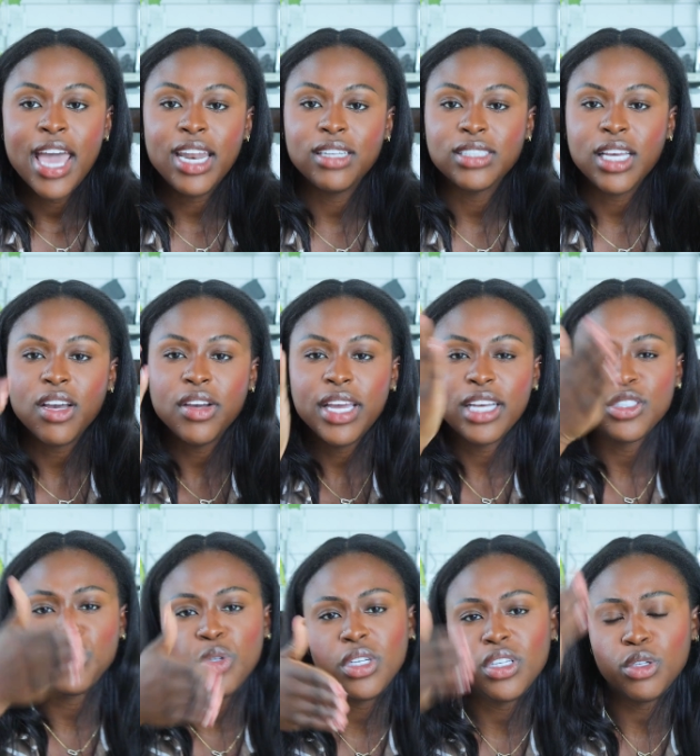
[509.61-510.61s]
and i was like oh yeah
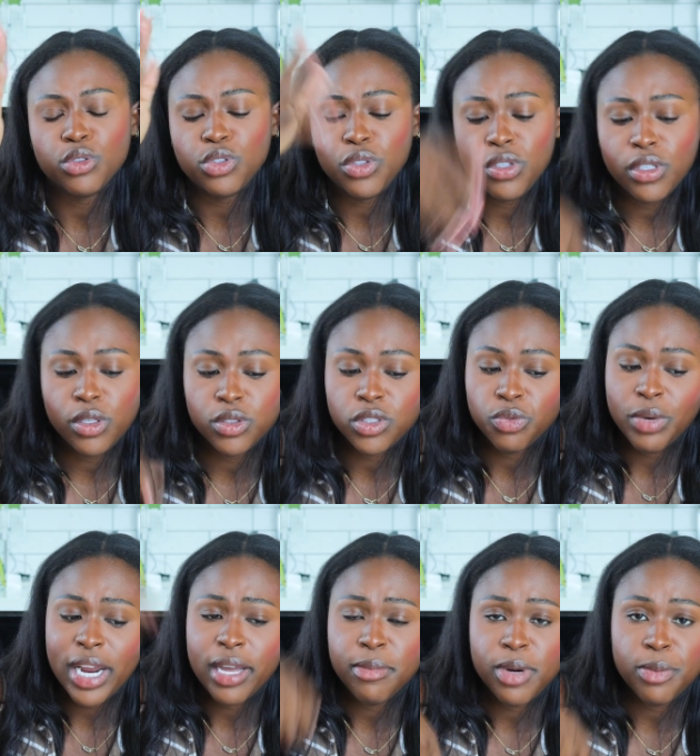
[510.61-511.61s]
student loans student loans
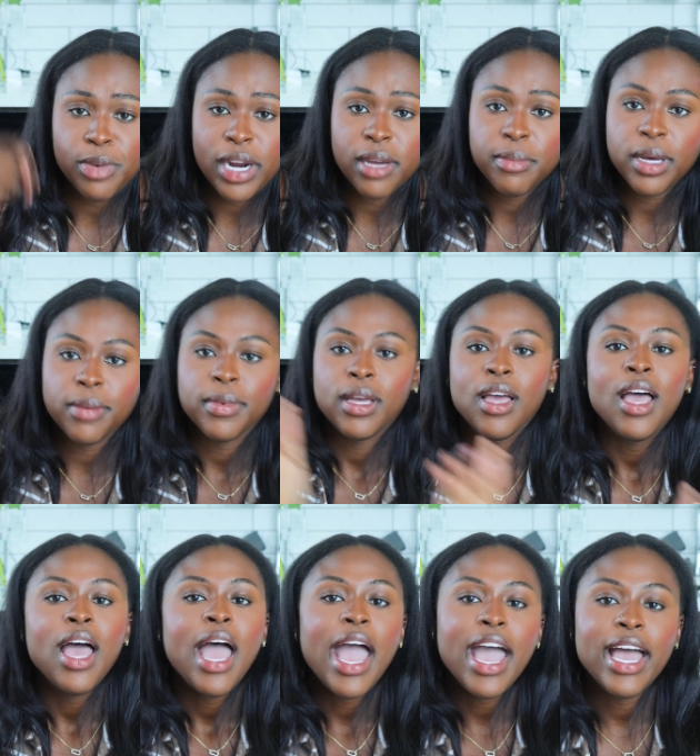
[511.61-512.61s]
rack them up rack them up
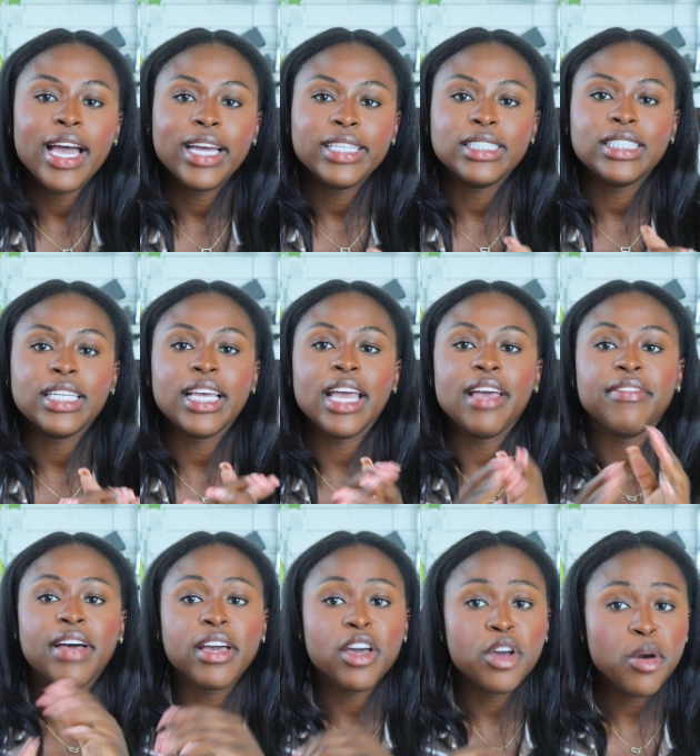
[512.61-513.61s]
and
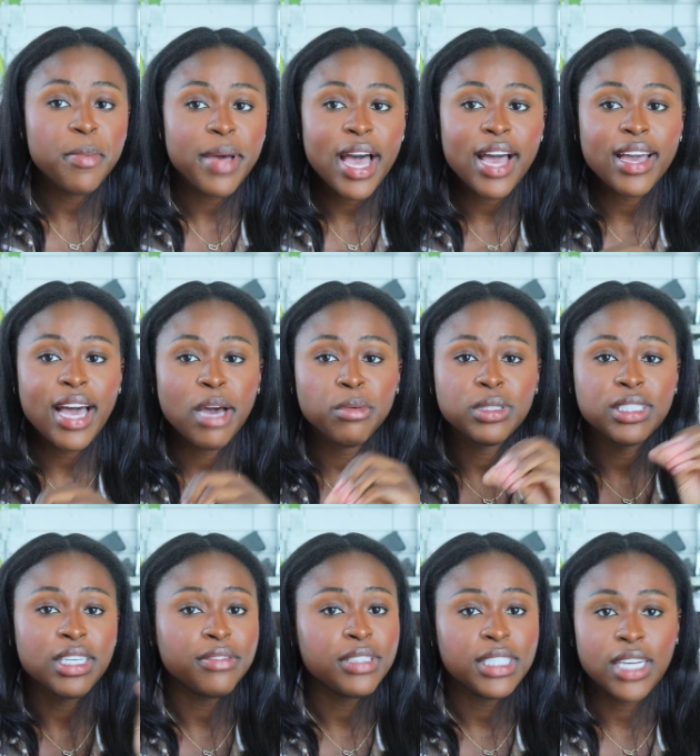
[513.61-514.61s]
if i could go back i
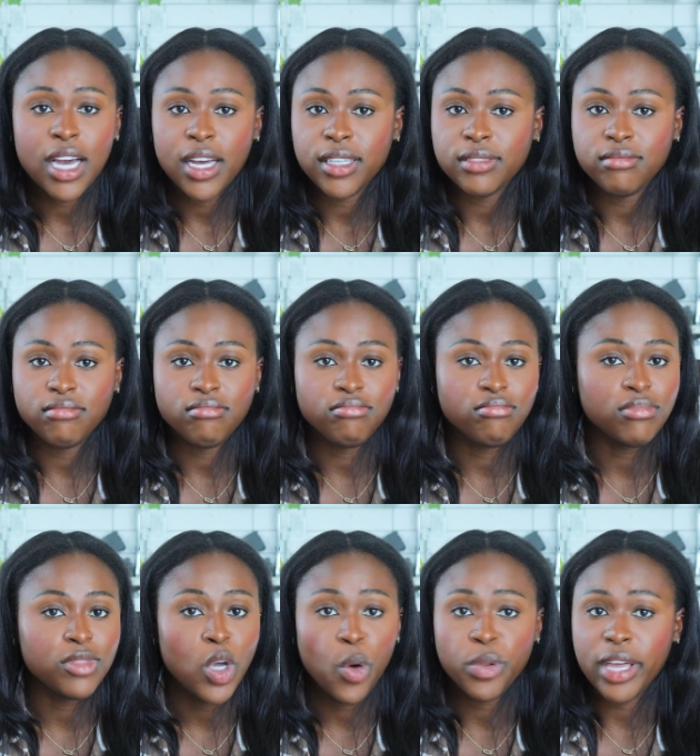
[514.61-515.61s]
would definitely not
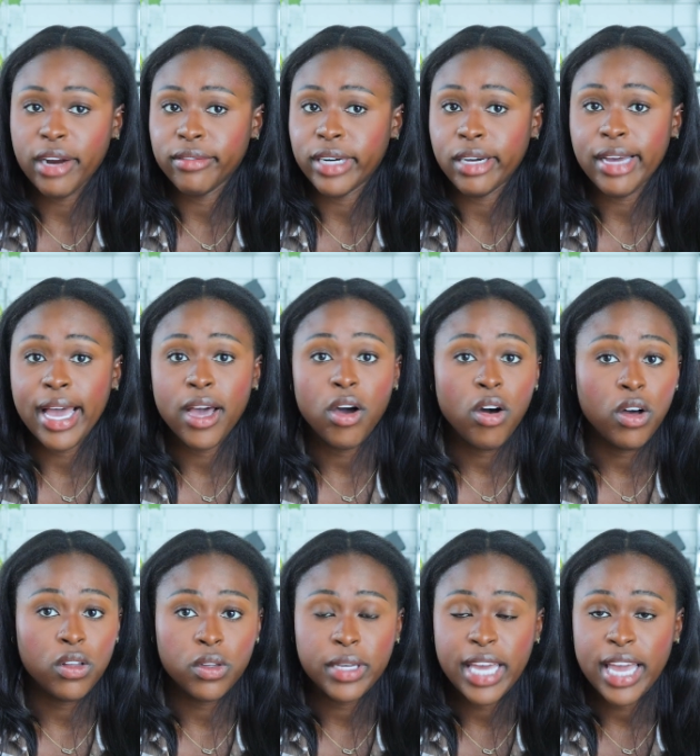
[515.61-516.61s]
go that route at
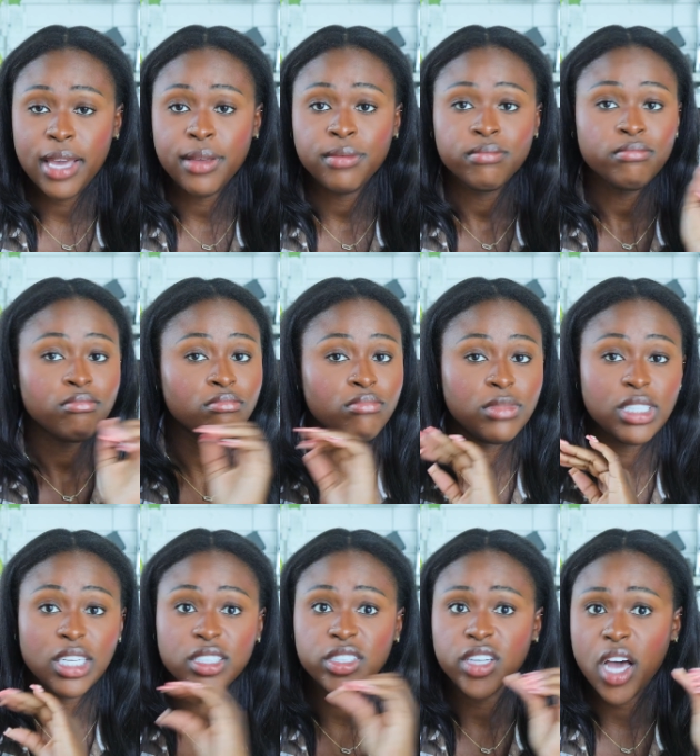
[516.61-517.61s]
all okay
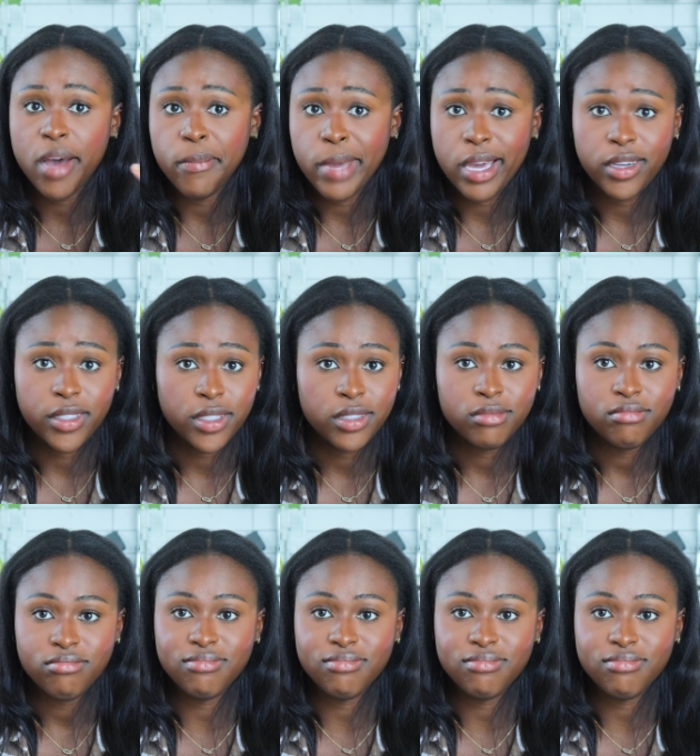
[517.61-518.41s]
does not matter